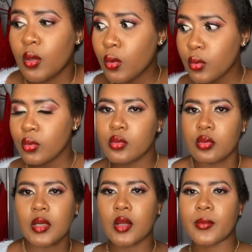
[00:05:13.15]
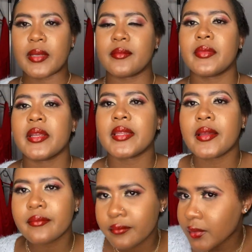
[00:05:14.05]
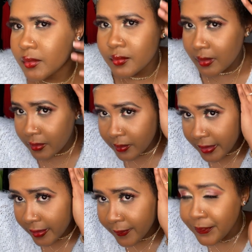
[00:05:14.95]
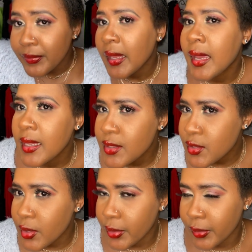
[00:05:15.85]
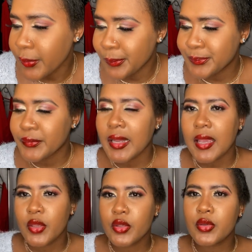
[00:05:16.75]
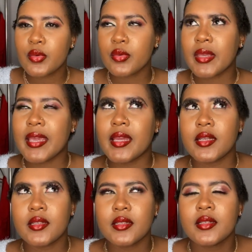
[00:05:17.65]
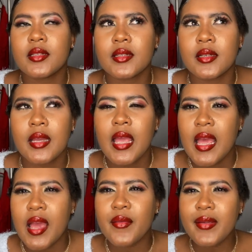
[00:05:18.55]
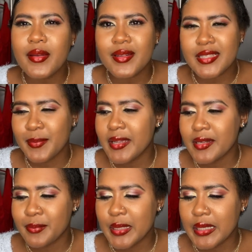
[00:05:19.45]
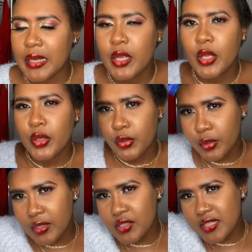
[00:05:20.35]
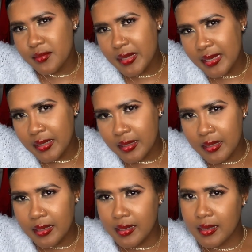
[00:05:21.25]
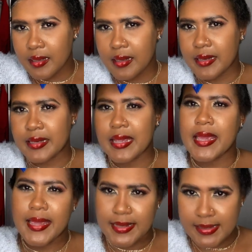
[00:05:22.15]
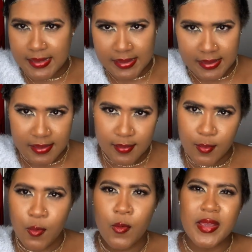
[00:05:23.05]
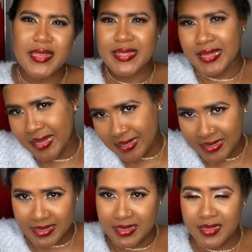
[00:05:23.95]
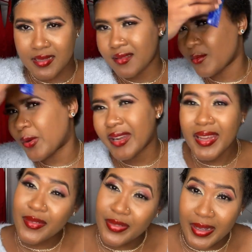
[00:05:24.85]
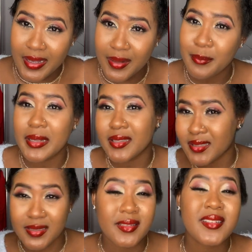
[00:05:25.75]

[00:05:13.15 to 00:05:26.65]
Oh, I hope I didn't break that. Well, I don't care. So you can, I don't know how to explain it, but you can just make an S or a Z, whatever, but